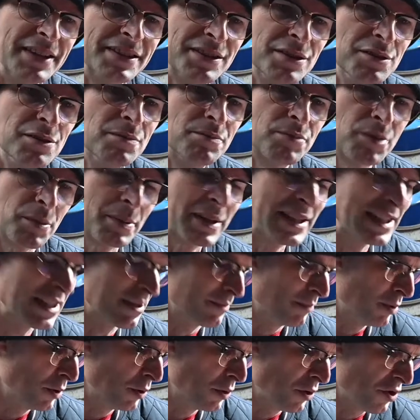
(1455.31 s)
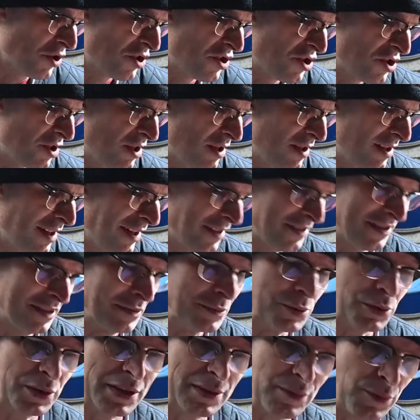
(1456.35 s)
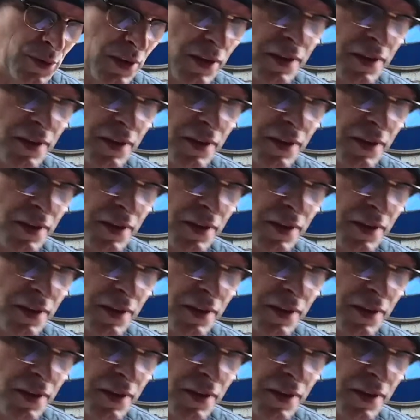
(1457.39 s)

do probably need a Porsche at some point. While